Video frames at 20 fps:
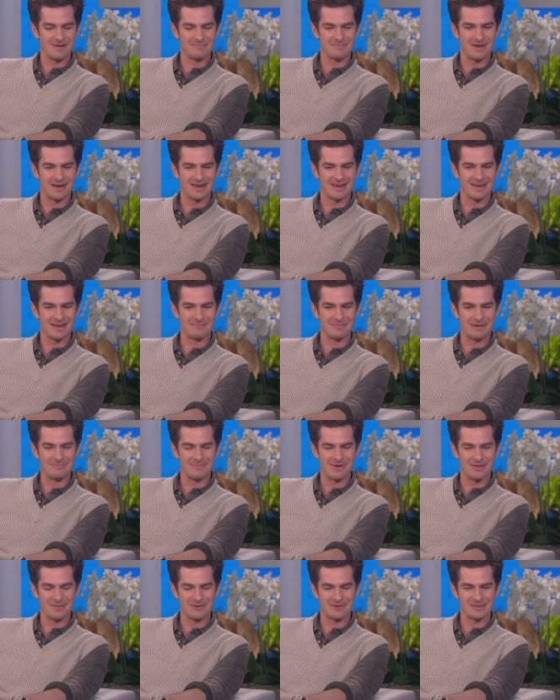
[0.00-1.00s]
and, my, and
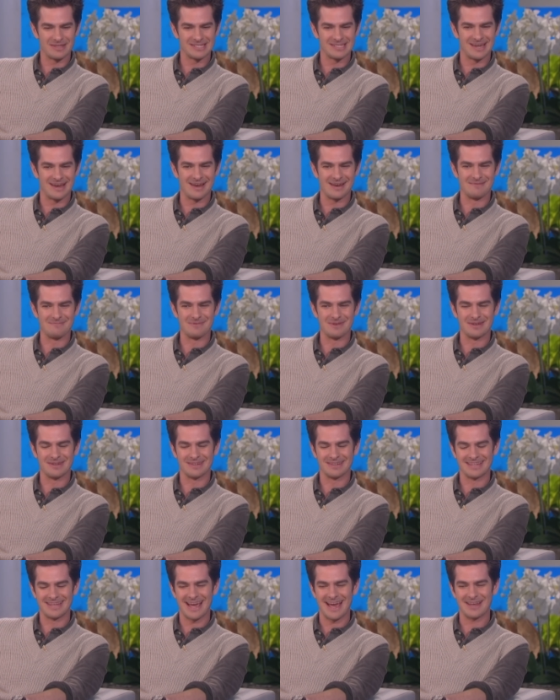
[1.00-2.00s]
my mother at the time,
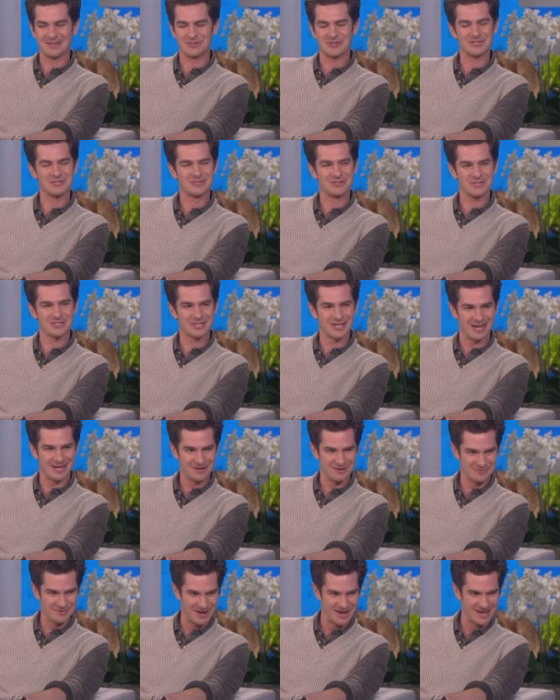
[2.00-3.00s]
and yeah, just, just kind of